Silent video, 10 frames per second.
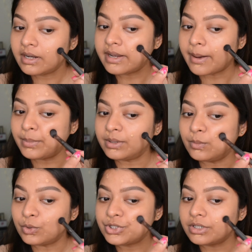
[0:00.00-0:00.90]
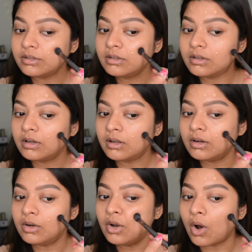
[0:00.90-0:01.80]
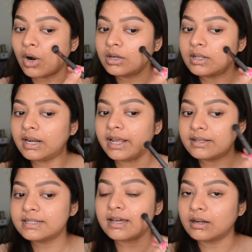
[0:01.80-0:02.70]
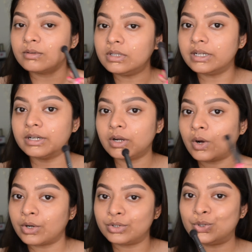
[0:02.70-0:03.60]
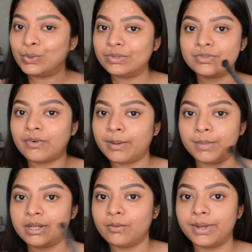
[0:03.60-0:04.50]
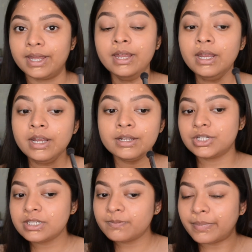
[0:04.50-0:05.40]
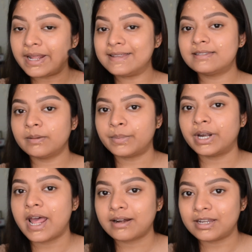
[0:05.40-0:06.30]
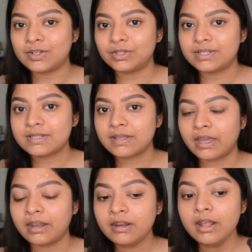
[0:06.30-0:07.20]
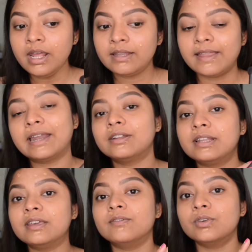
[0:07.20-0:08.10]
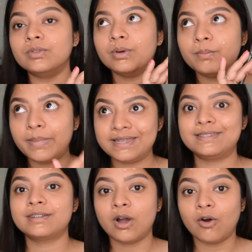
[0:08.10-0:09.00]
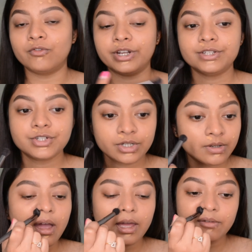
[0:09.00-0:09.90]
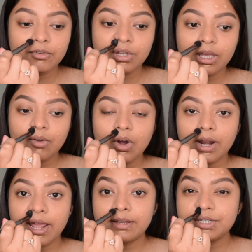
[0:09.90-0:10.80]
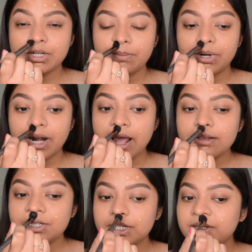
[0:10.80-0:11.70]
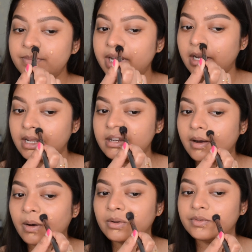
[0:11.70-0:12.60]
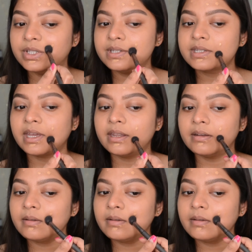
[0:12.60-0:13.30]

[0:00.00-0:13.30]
tapped motion, not like circular, or don't swipe it away. Just place the product into the skin. That will give you the best coverage. And if you think you got extra product, just spread it all over the skin.